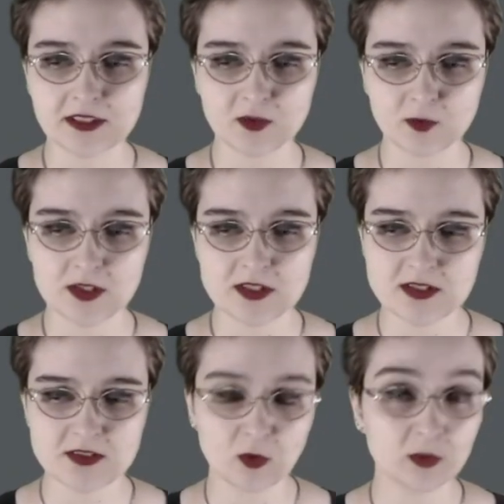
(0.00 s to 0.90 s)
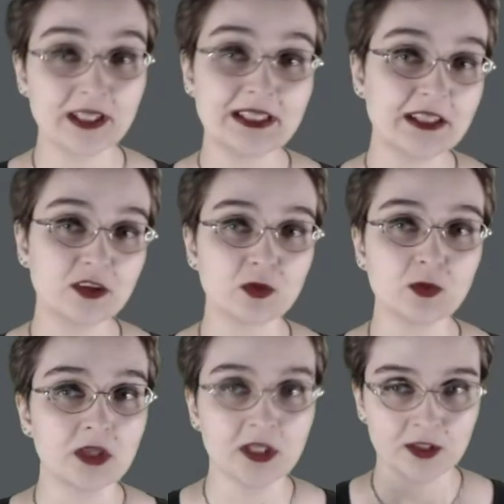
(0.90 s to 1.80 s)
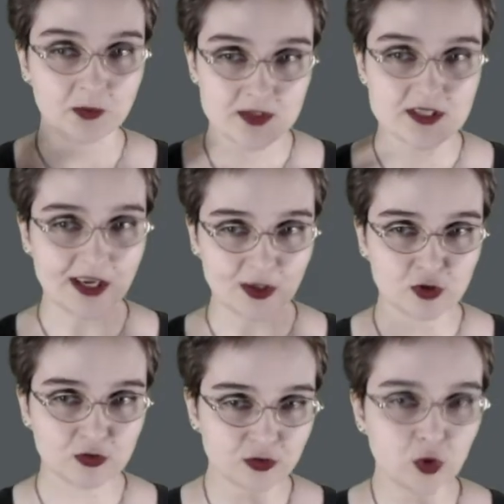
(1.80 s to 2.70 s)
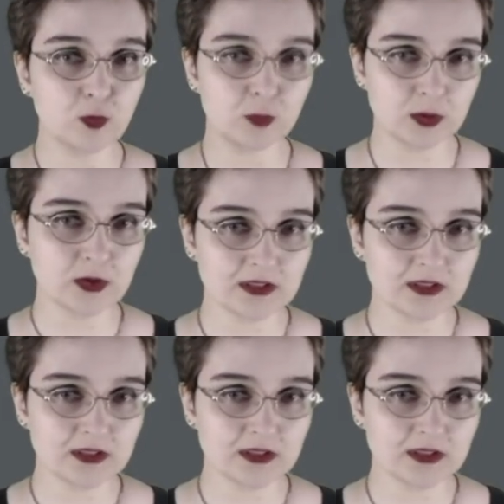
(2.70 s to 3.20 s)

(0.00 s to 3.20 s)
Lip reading: It was, or Lilitu, was a group,